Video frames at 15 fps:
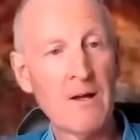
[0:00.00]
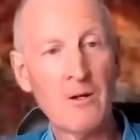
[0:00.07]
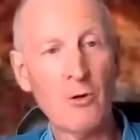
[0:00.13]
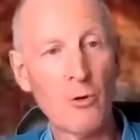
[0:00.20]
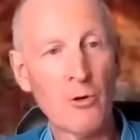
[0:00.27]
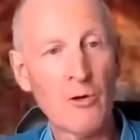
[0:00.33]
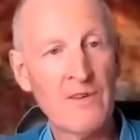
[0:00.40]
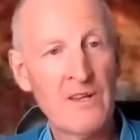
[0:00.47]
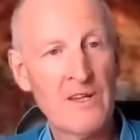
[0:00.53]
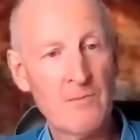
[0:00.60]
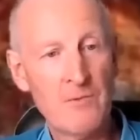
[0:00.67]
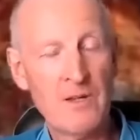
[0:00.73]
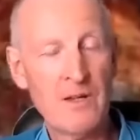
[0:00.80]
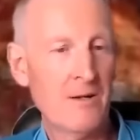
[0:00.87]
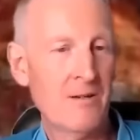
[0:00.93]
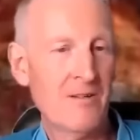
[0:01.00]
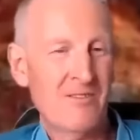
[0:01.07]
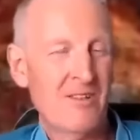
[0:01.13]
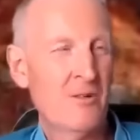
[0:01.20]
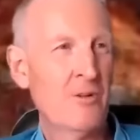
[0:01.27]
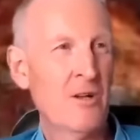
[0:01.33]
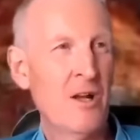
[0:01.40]
All of this, you know,
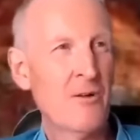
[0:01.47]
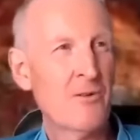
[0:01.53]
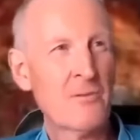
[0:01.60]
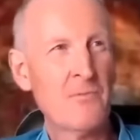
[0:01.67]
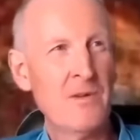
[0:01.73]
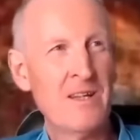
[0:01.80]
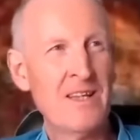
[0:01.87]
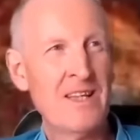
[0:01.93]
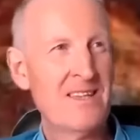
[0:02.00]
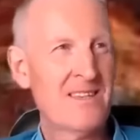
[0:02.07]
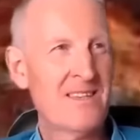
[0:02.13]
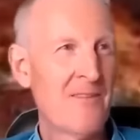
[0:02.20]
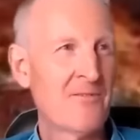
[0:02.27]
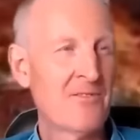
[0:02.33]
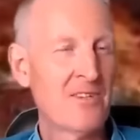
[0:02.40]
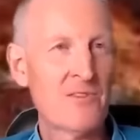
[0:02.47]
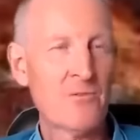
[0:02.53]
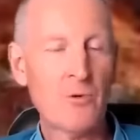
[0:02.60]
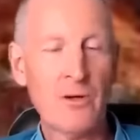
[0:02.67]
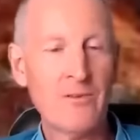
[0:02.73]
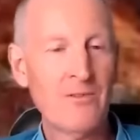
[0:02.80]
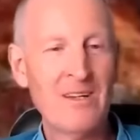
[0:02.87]
you know, when I was in the 70s,
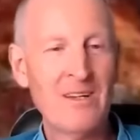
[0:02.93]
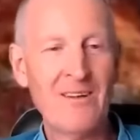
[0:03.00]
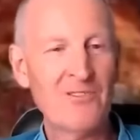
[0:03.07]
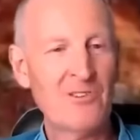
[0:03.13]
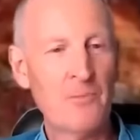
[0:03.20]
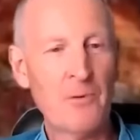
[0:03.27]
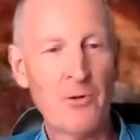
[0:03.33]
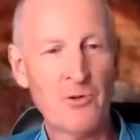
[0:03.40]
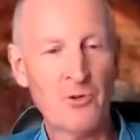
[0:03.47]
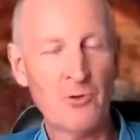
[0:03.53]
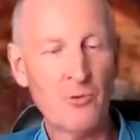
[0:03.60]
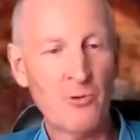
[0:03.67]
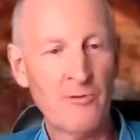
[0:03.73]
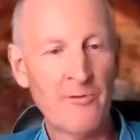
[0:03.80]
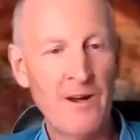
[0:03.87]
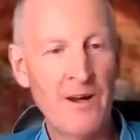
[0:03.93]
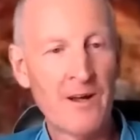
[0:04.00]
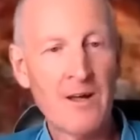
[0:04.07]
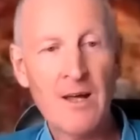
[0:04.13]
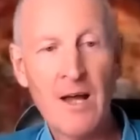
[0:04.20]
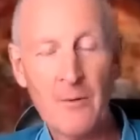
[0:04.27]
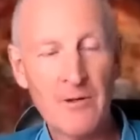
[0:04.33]
whatever, they didn't have spiritual warfare.
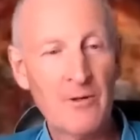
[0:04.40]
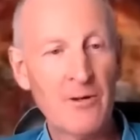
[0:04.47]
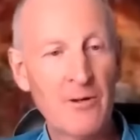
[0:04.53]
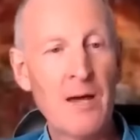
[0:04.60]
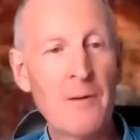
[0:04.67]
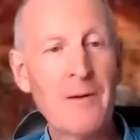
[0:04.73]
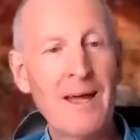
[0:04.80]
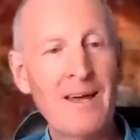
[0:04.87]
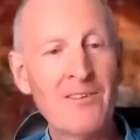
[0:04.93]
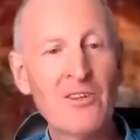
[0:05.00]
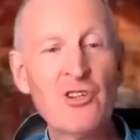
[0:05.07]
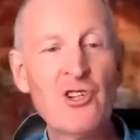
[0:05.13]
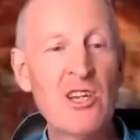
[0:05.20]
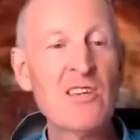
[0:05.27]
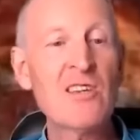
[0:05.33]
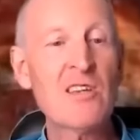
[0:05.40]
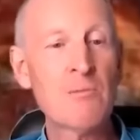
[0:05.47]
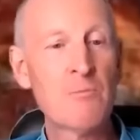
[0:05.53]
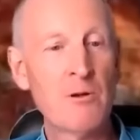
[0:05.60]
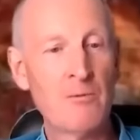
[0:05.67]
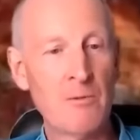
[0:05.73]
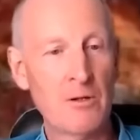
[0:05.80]
I mean, you were coming out of the Jesus
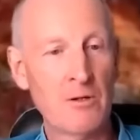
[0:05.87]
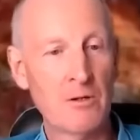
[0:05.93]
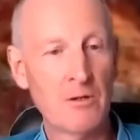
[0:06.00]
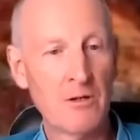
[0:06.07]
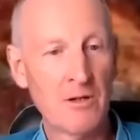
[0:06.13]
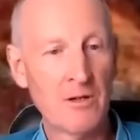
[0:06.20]
movement,